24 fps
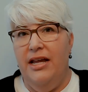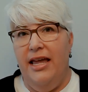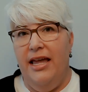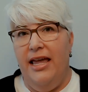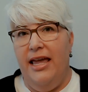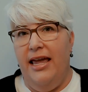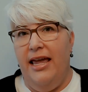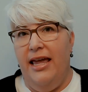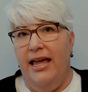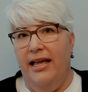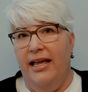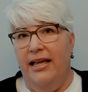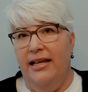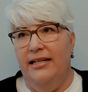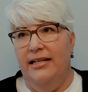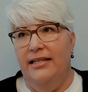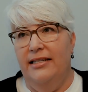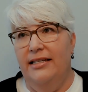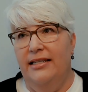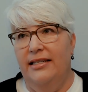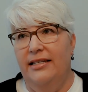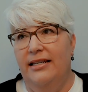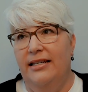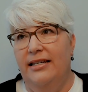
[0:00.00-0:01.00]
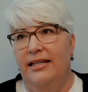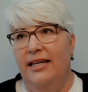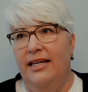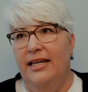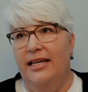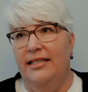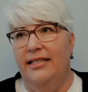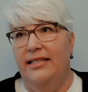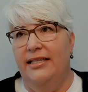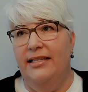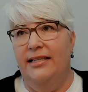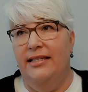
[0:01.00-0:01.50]
And
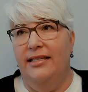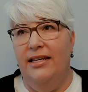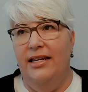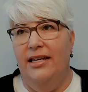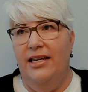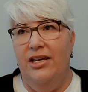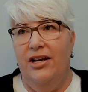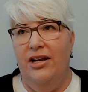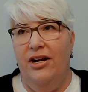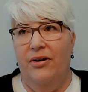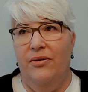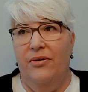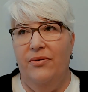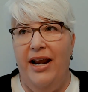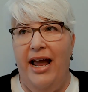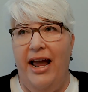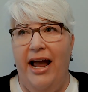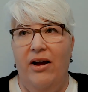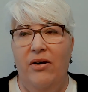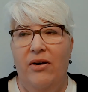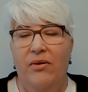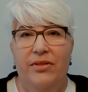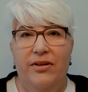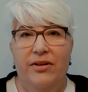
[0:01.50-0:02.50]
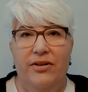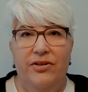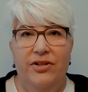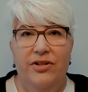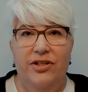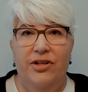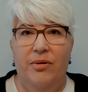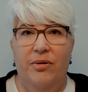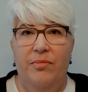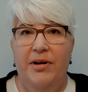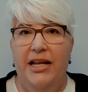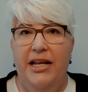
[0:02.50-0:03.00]
it's, now there's
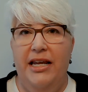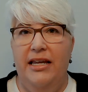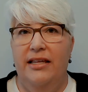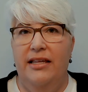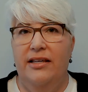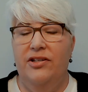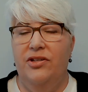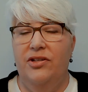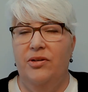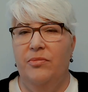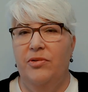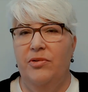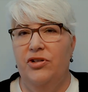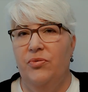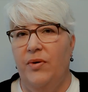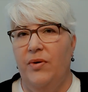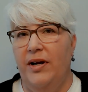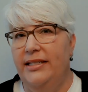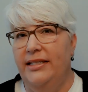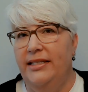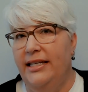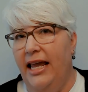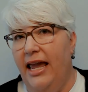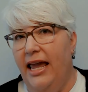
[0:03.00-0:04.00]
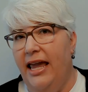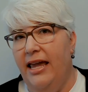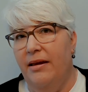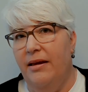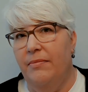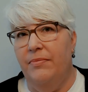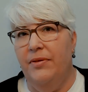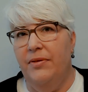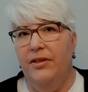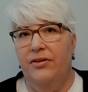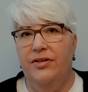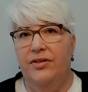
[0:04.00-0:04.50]
so much red
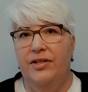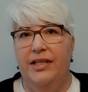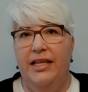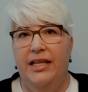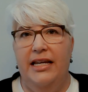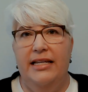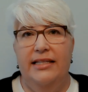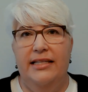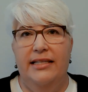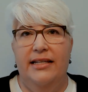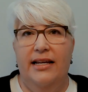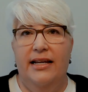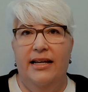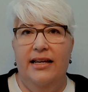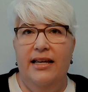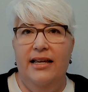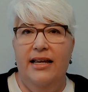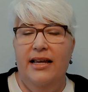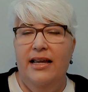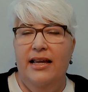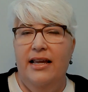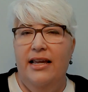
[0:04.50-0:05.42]
tape, there's things to,